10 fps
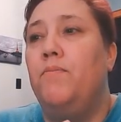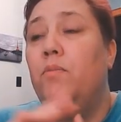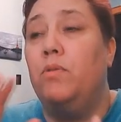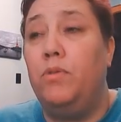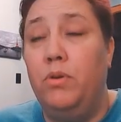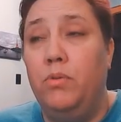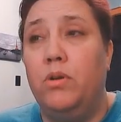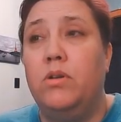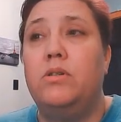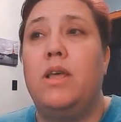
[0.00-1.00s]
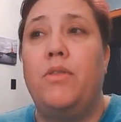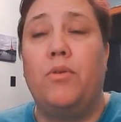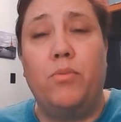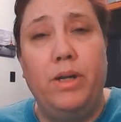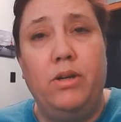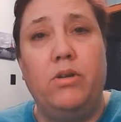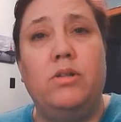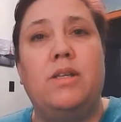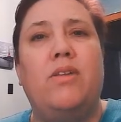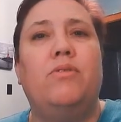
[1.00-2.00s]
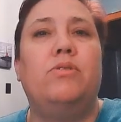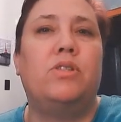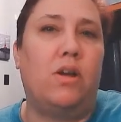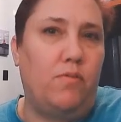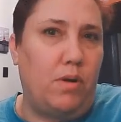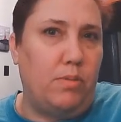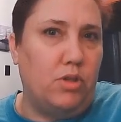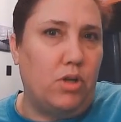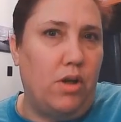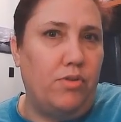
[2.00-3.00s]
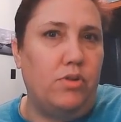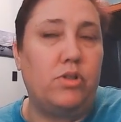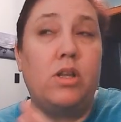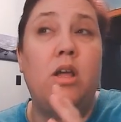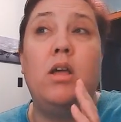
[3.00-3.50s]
reviewers, other readers, other self-published authors